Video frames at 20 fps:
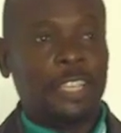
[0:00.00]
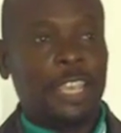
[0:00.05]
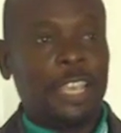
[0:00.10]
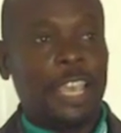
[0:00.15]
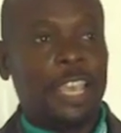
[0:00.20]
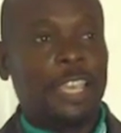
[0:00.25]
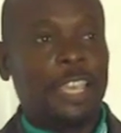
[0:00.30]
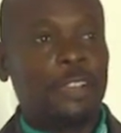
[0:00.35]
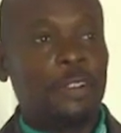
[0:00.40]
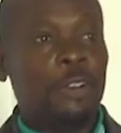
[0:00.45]

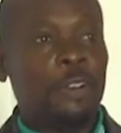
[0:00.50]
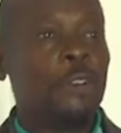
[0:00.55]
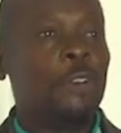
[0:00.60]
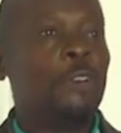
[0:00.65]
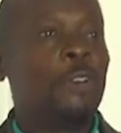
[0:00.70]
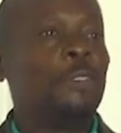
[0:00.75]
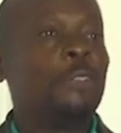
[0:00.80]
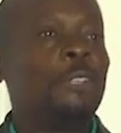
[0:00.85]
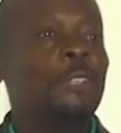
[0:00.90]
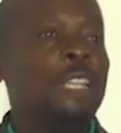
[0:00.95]
I
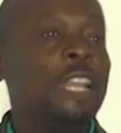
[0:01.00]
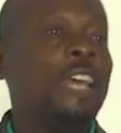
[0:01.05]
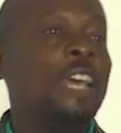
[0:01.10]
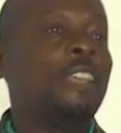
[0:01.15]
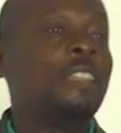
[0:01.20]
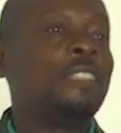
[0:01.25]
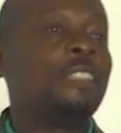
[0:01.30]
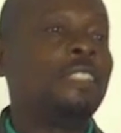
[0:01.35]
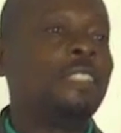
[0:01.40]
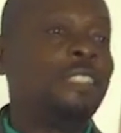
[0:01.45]
called
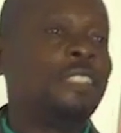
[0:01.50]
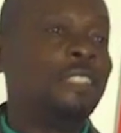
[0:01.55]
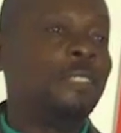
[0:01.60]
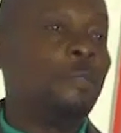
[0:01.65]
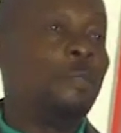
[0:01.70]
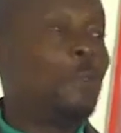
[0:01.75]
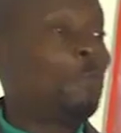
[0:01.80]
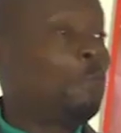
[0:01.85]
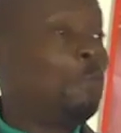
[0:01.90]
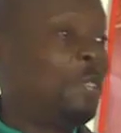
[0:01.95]
that
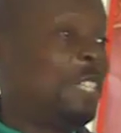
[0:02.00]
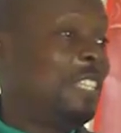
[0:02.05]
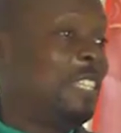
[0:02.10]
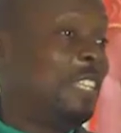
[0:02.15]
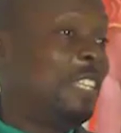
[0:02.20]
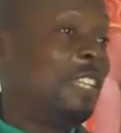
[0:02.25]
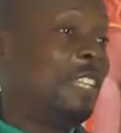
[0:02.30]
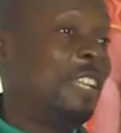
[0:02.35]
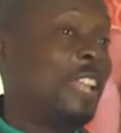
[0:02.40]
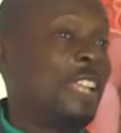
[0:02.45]
what we
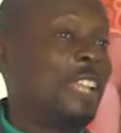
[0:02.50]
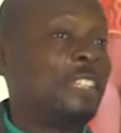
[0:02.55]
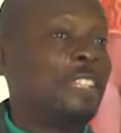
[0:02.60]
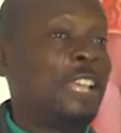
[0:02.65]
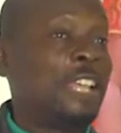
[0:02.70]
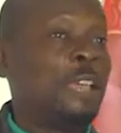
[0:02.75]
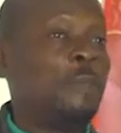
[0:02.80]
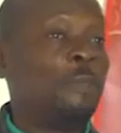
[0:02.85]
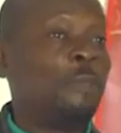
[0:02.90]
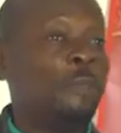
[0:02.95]
did that
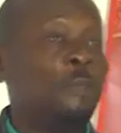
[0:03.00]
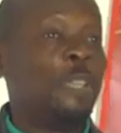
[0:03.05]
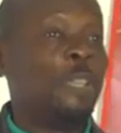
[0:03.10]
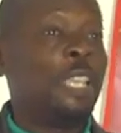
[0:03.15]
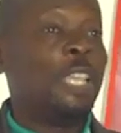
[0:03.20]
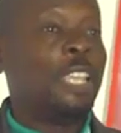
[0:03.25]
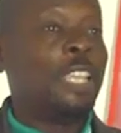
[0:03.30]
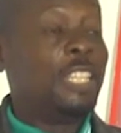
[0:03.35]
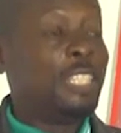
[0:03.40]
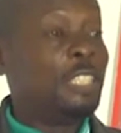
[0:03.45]
time,
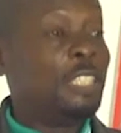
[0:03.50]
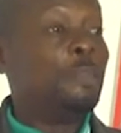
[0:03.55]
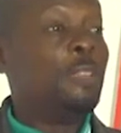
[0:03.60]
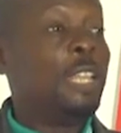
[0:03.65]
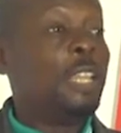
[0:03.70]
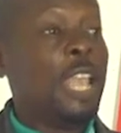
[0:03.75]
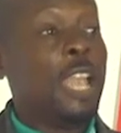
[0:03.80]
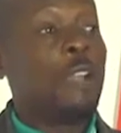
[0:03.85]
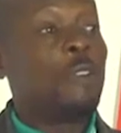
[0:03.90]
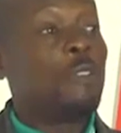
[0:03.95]
the
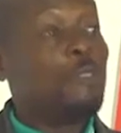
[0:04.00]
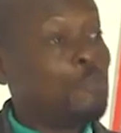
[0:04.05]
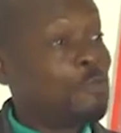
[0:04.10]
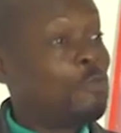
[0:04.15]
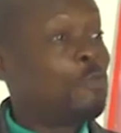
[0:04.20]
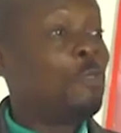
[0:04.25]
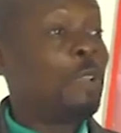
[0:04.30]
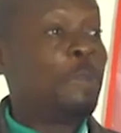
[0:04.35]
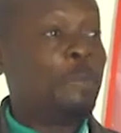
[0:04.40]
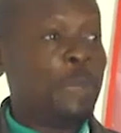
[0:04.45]
civilian
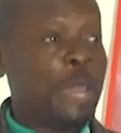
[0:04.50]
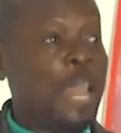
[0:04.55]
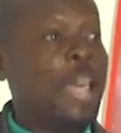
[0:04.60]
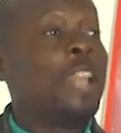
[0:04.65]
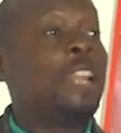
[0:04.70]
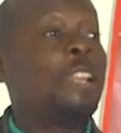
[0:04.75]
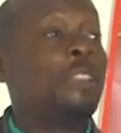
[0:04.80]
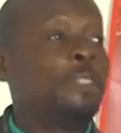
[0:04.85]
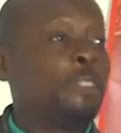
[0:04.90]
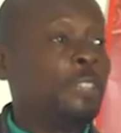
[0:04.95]
coup we
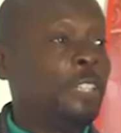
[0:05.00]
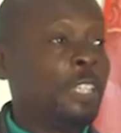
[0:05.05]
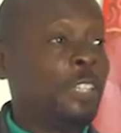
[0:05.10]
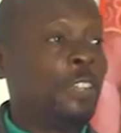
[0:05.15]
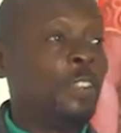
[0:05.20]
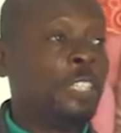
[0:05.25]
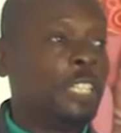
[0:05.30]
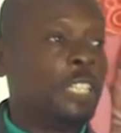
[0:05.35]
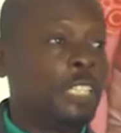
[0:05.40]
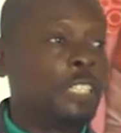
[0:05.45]
planned
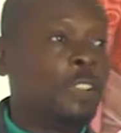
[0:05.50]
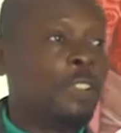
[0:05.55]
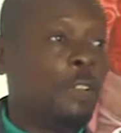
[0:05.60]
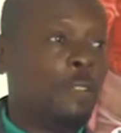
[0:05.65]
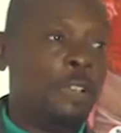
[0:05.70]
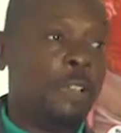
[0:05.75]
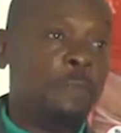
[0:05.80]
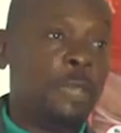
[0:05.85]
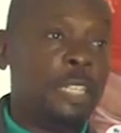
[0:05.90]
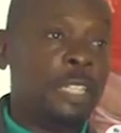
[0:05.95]
of this
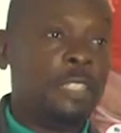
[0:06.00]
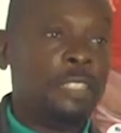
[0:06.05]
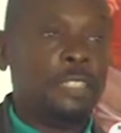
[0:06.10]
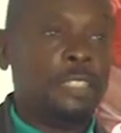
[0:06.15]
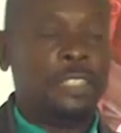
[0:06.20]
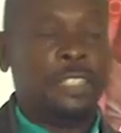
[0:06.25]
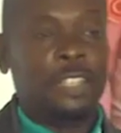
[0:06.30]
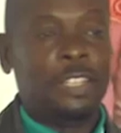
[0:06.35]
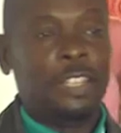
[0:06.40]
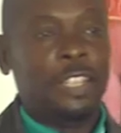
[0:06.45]
government.
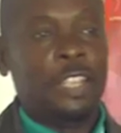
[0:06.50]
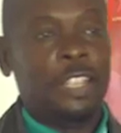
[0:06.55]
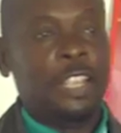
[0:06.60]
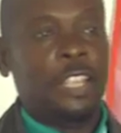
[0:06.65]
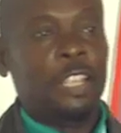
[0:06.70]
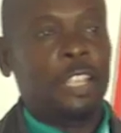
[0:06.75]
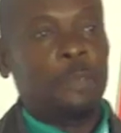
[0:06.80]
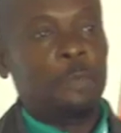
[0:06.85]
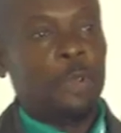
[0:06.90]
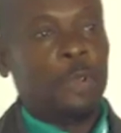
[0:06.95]

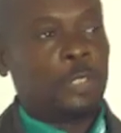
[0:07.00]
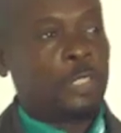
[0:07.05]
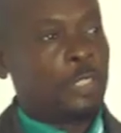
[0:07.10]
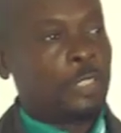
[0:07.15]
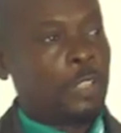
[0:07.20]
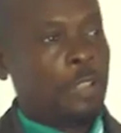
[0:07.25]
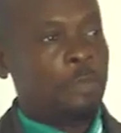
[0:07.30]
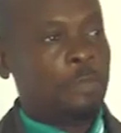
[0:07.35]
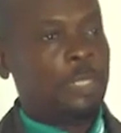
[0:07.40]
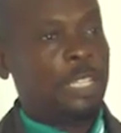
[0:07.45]
But
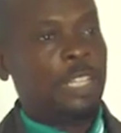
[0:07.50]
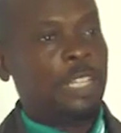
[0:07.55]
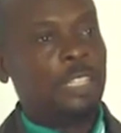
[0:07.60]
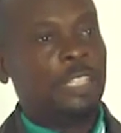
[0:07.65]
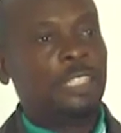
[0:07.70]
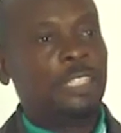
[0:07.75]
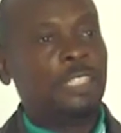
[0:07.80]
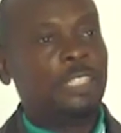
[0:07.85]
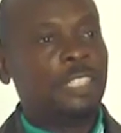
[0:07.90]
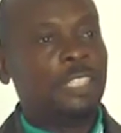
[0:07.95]

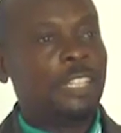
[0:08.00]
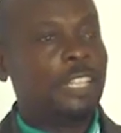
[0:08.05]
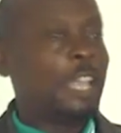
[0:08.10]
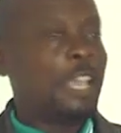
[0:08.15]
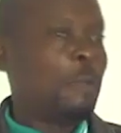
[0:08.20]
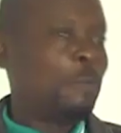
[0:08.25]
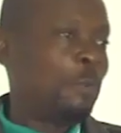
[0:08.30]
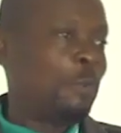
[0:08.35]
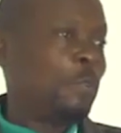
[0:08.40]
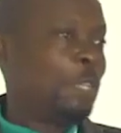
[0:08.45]
something
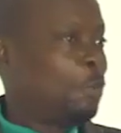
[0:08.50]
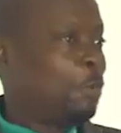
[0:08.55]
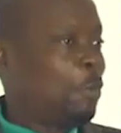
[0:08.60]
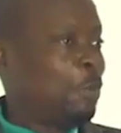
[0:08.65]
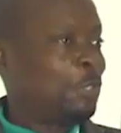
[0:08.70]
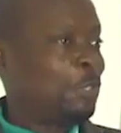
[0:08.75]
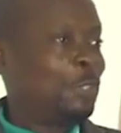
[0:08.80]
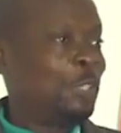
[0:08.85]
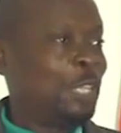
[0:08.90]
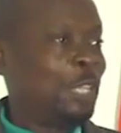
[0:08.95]
happened, it
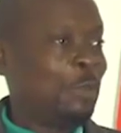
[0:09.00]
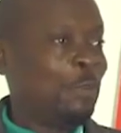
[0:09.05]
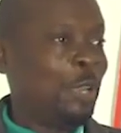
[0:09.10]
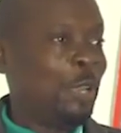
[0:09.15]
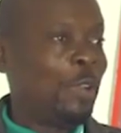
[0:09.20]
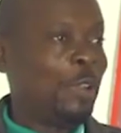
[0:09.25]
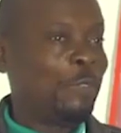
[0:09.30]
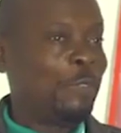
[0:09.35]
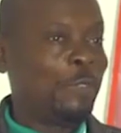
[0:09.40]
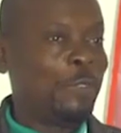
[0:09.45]
wasn't the
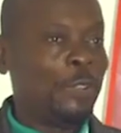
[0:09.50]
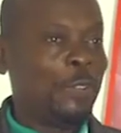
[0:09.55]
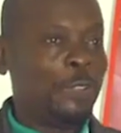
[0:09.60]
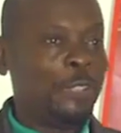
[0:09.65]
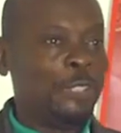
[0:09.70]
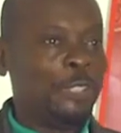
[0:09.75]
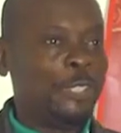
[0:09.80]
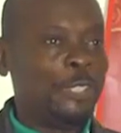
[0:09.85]
will of God.